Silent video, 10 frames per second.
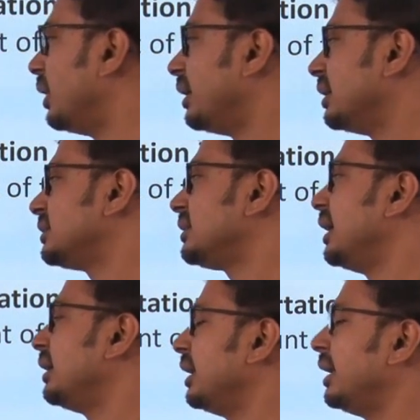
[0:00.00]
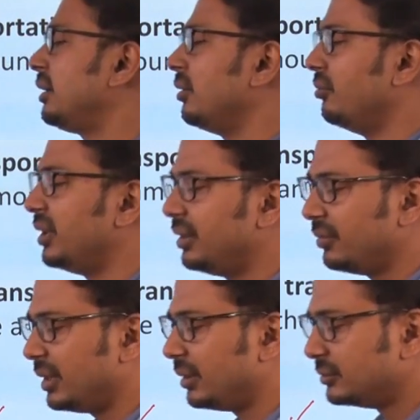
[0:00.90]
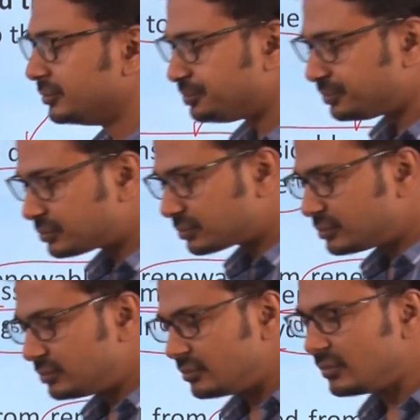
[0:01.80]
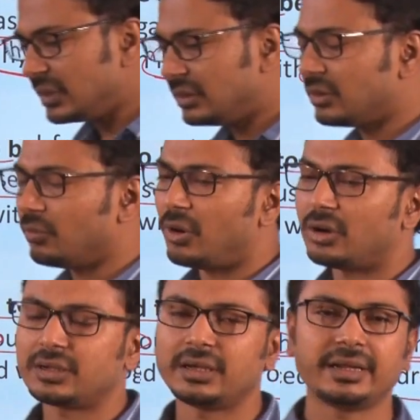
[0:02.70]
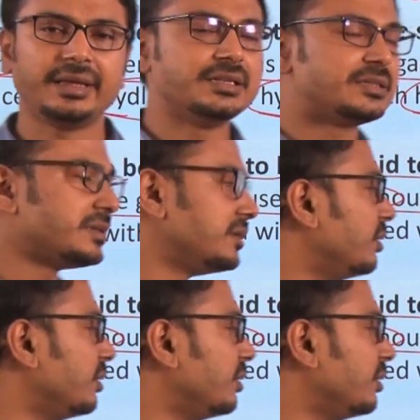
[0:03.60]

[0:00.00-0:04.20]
to understand that whenever the water is